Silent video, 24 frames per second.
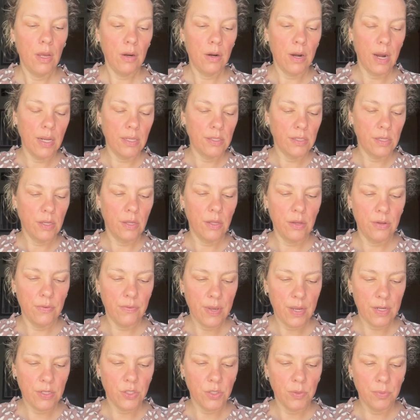right, so you've
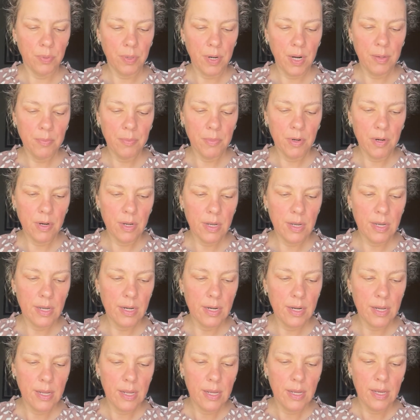got your primer
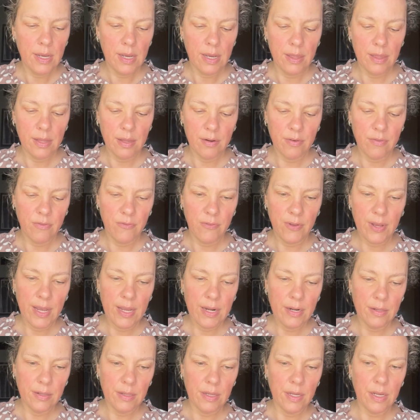on, and then
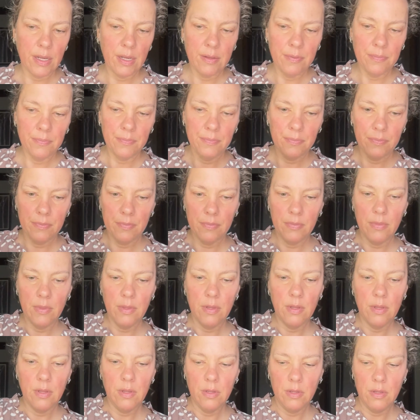finally
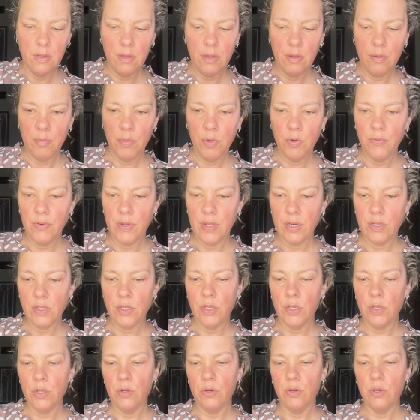move
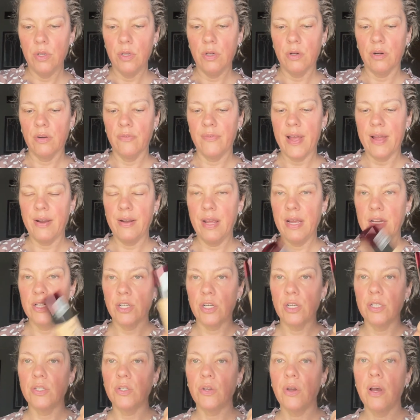into your
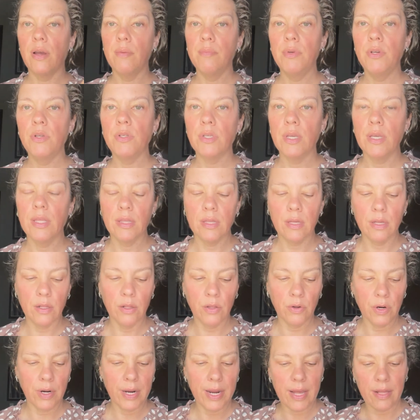foundation. So I'm using the
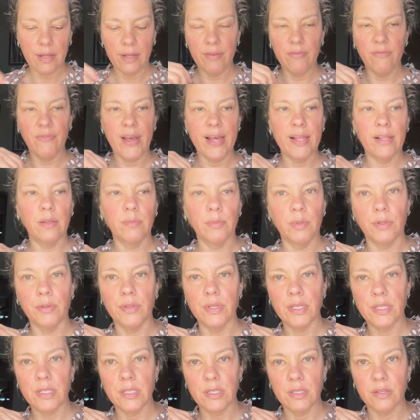L'Oreal Infallible.
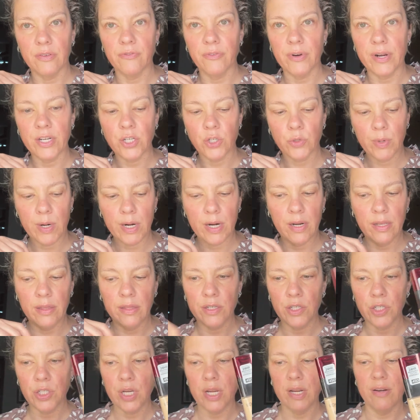This is the Fresh Wear in the
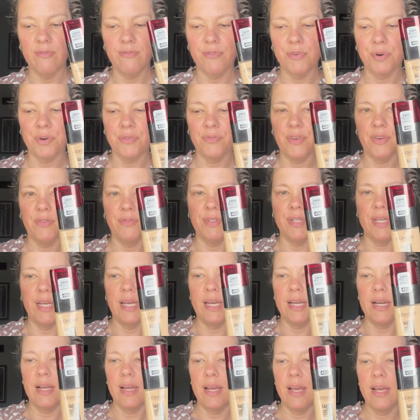shade 450,
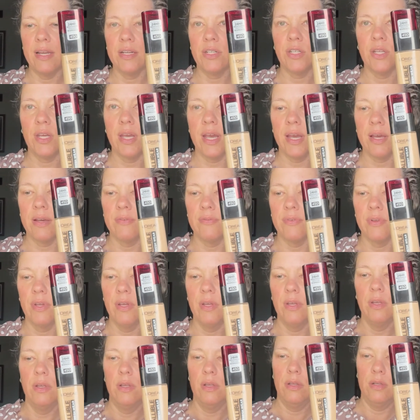and I actually have
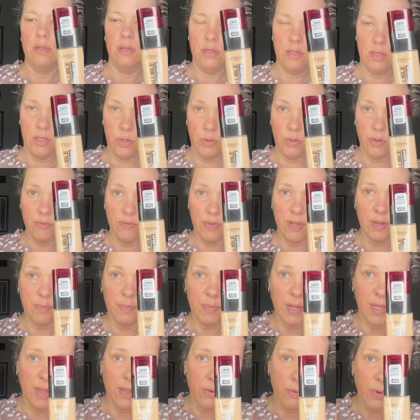2 of them.
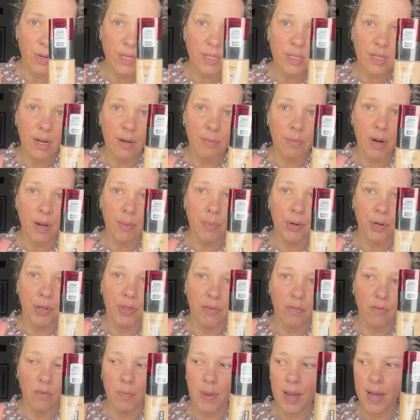And the reason I brought both
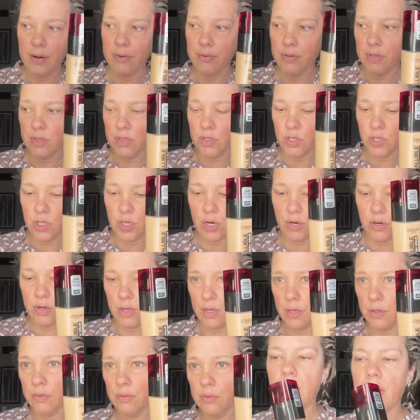of them out was to show
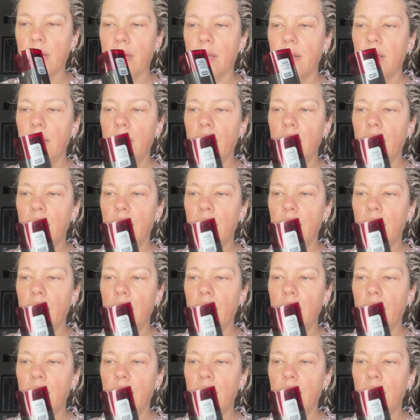you that